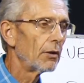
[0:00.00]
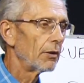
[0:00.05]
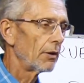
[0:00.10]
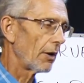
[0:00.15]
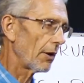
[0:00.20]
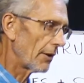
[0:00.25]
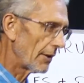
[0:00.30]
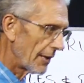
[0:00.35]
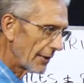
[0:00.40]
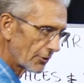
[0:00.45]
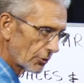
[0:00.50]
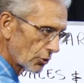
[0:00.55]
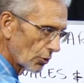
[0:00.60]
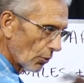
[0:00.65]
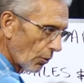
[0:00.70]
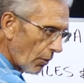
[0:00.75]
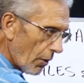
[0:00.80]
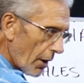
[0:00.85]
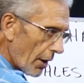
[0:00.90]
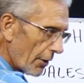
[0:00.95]
unless you
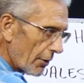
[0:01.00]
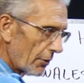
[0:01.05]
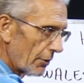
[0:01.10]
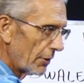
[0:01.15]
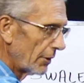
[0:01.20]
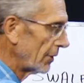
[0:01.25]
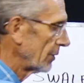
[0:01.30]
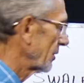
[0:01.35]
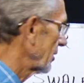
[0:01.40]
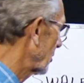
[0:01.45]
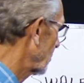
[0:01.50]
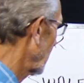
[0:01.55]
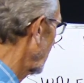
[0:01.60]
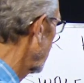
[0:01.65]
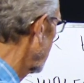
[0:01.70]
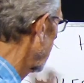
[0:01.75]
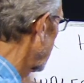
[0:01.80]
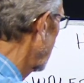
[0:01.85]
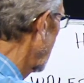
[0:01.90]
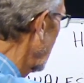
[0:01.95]
water. This was
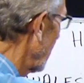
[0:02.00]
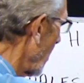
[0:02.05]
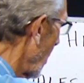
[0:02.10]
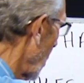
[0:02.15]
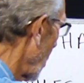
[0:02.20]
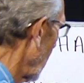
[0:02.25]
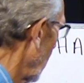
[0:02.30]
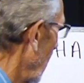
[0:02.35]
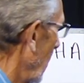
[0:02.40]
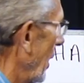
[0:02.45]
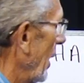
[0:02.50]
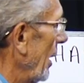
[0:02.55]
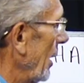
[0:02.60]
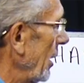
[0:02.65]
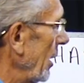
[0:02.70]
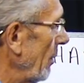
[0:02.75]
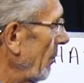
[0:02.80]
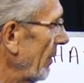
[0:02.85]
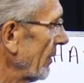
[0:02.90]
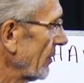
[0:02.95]
a demo.
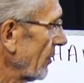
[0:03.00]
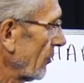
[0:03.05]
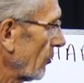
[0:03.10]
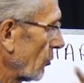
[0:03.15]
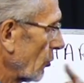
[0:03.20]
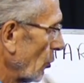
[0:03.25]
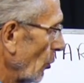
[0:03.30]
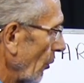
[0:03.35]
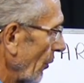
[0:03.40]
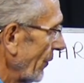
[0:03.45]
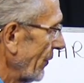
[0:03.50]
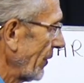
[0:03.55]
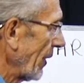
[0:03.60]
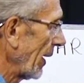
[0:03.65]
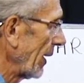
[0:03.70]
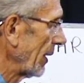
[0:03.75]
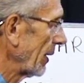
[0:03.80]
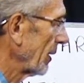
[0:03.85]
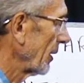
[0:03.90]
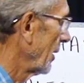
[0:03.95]
It was a school
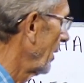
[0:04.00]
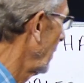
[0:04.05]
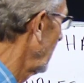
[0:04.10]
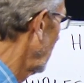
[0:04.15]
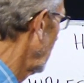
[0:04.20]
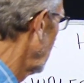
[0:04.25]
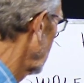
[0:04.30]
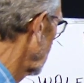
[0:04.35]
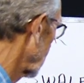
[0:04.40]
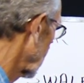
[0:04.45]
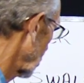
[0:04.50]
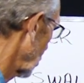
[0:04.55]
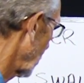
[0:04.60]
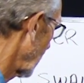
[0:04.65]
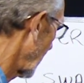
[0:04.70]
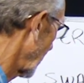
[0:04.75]
setting, so